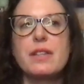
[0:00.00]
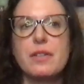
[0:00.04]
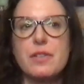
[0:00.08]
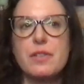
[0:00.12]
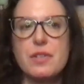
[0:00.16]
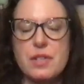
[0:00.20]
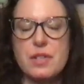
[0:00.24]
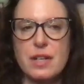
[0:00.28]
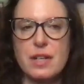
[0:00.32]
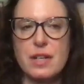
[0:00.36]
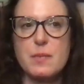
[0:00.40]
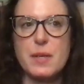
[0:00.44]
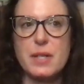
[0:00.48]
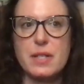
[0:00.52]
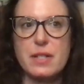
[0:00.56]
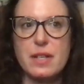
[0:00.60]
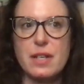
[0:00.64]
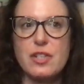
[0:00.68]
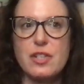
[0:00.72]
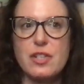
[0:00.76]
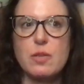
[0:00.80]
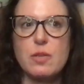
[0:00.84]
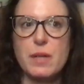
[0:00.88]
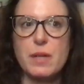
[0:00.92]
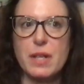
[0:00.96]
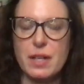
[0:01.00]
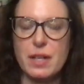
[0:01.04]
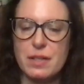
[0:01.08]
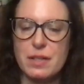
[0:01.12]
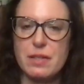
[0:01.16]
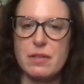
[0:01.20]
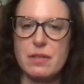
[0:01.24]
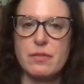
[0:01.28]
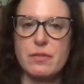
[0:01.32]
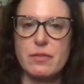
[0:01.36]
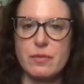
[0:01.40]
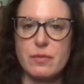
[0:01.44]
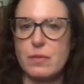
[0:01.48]
there's an expectation, because
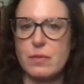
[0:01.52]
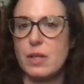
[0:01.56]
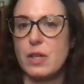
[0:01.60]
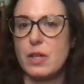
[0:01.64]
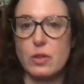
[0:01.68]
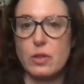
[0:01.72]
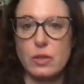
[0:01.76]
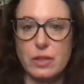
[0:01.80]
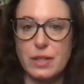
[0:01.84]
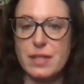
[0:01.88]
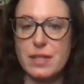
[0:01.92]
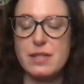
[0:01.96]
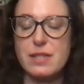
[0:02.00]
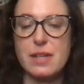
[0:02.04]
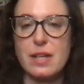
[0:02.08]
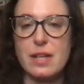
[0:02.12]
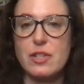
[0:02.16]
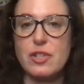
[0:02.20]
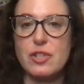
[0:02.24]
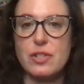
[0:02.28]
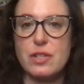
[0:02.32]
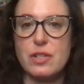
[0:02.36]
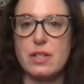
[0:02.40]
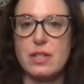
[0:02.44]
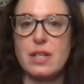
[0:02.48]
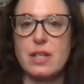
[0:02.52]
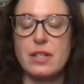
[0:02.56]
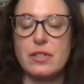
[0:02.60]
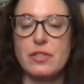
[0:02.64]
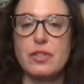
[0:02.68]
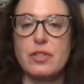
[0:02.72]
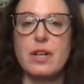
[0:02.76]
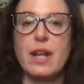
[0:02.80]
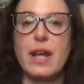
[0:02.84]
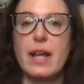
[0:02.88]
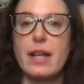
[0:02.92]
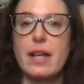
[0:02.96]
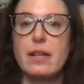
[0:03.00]
of the early stages of the
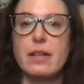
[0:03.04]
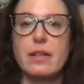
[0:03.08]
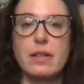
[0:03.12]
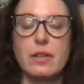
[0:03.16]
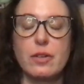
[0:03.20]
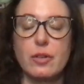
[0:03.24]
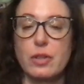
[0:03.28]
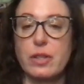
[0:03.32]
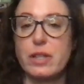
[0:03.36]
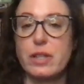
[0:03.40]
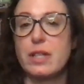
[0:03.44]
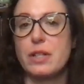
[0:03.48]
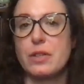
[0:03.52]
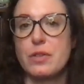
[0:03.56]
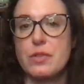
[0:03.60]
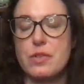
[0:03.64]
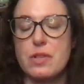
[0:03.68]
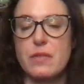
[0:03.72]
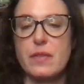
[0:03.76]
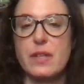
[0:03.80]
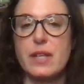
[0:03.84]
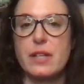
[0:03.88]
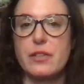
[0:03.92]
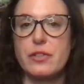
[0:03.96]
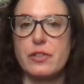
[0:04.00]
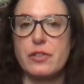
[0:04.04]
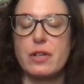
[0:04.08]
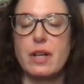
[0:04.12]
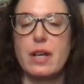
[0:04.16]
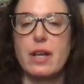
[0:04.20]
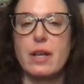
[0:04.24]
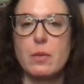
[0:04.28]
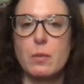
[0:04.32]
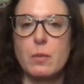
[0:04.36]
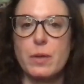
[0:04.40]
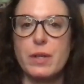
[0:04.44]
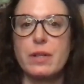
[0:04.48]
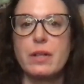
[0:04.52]
internet, the early years of the
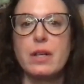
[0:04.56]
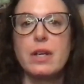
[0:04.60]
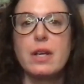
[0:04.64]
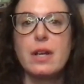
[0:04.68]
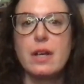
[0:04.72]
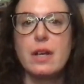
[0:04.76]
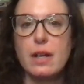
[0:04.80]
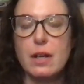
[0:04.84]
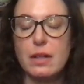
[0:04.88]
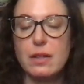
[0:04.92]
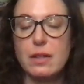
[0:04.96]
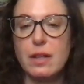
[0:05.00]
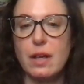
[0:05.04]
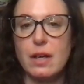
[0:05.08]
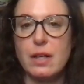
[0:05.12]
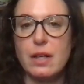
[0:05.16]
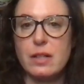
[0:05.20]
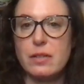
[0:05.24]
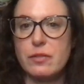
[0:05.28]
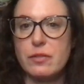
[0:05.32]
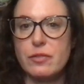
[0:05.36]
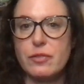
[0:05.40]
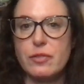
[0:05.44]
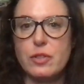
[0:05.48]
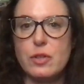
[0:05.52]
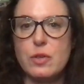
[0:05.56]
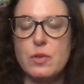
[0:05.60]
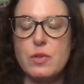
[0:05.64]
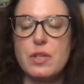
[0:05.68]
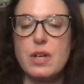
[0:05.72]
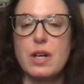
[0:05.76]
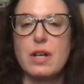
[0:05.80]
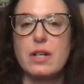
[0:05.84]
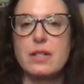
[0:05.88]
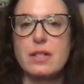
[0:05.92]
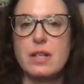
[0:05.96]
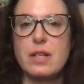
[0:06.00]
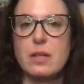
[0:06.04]
internet, when a lot of news
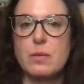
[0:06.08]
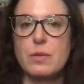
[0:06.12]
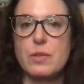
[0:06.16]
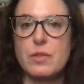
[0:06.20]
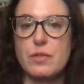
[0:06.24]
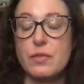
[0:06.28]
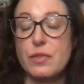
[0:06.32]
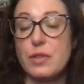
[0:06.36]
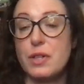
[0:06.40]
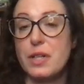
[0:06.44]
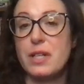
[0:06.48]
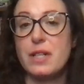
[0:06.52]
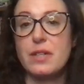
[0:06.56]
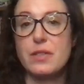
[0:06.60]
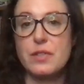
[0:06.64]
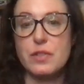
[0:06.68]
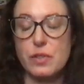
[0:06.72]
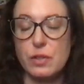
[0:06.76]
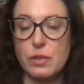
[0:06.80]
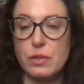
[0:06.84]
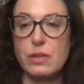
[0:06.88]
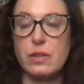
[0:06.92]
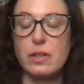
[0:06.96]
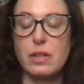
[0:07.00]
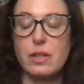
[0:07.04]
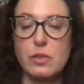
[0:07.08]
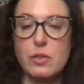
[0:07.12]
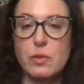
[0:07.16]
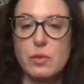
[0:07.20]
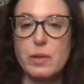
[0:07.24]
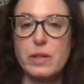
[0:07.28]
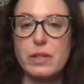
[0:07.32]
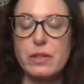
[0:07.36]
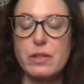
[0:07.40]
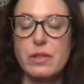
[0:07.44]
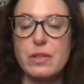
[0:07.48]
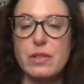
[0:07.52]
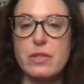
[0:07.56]
content was free, and certainly
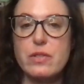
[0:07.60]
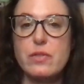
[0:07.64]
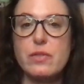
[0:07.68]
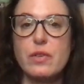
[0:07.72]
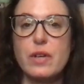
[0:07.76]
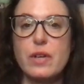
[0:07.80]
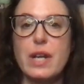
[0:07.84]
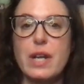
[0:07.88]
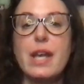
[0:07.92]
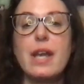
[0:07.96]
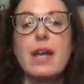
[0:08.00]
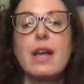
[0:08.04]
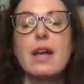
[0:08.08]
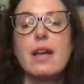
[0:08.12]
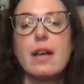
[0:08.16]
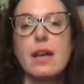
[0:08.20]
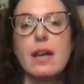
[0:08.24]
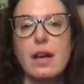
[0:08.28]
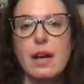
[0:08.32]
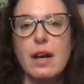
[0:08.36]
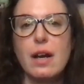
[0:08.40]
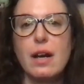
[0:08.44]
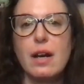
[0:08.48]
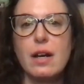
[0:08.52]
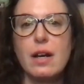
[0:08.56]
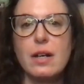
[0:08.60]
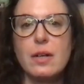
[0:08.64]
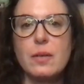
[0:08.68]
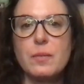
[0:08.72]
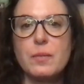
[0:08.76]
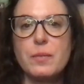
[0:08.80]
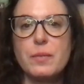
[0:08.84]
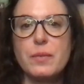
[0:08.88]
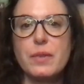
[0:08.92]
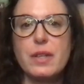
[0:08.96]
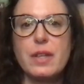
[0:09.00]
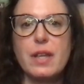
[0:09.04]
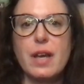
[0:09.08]
Twitter is free.
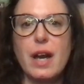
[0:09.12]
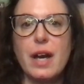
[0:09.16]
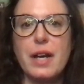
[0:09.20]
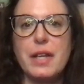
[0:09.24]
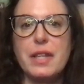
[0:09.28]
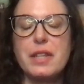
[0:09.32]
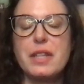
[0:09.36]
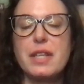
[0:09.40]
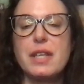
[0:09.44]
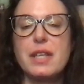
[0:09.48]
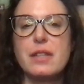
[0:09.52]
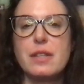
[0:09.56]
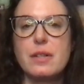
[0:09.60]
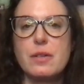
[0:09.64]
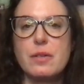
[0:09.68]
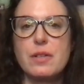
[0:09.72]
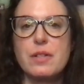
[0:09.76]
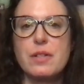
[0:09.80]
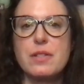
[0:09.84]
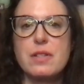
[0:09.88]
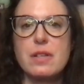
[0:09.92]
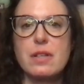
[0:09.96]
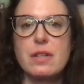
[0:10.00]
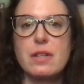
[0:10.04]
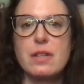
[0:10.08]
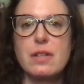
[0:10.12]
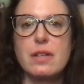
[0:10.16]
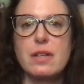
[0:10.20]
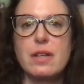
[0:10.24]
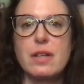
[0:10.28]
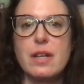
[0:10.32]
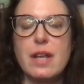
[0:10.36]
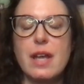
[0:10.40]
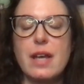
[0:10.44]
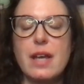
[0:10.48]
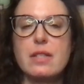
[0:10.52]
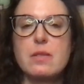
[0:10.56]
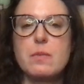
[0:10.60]
I think there is
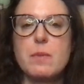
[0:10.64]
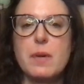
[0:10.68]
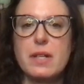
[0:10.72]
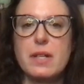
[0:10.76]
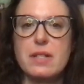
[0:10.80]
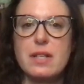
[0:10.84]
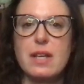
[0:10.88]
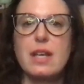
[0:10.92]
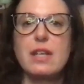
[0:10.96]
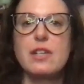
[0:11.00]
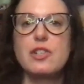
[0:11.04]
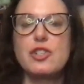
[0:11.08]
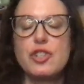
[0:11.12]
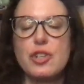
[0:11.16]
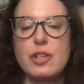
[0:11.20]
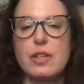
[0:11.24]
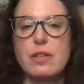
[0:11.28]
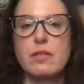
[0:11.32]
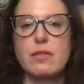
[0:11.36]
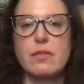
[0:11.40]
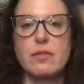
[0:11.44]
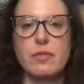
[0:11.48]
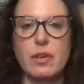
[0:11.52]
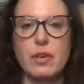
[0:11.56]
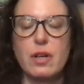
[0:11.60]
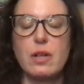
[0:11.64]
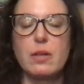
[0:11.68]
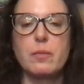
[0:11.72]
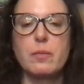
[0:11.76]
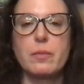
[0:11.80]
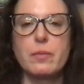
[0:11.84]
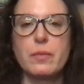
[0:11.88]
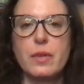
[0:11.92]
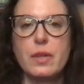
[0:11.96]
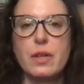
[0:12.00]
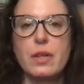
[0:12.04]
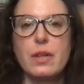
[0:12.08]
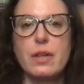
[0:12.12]
an expectation from